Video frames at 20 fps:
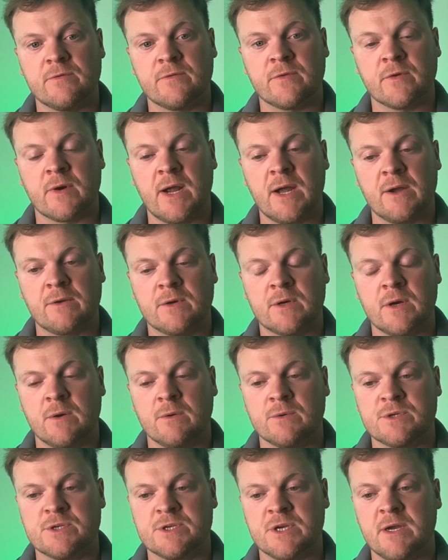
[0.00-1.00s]

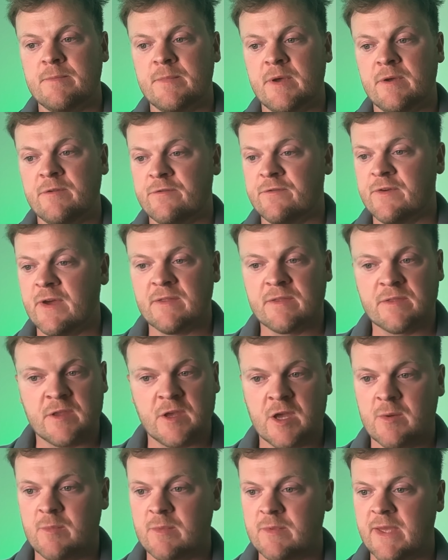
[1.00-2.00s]
aquaculture and fed
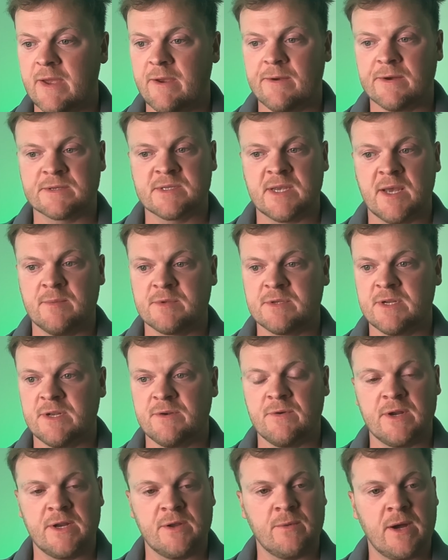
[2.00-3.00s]
them, and they're
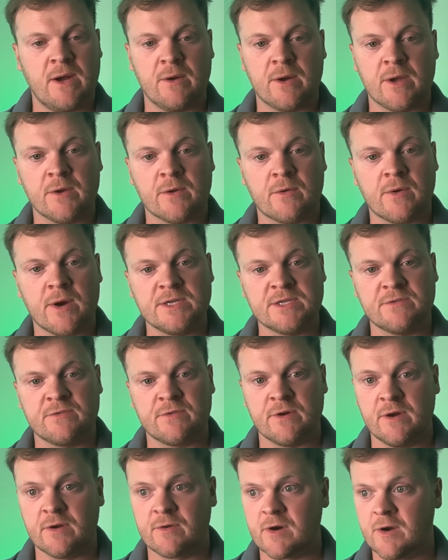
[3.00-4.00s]
accepting it really well, going crazy
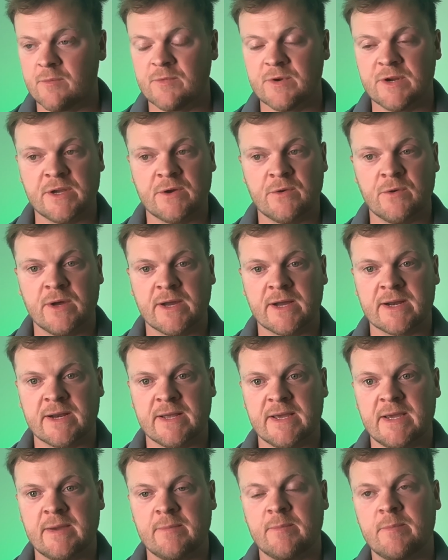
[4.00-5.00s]
for it, growing really
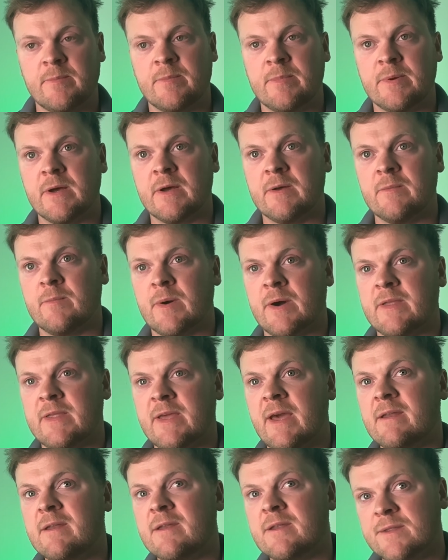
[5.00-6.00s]
quickly. But by
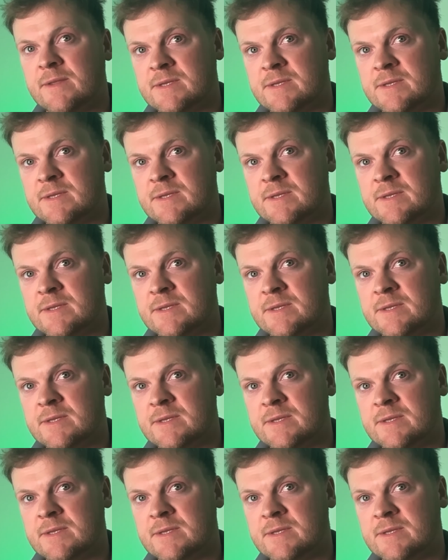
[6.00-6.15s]
the end of the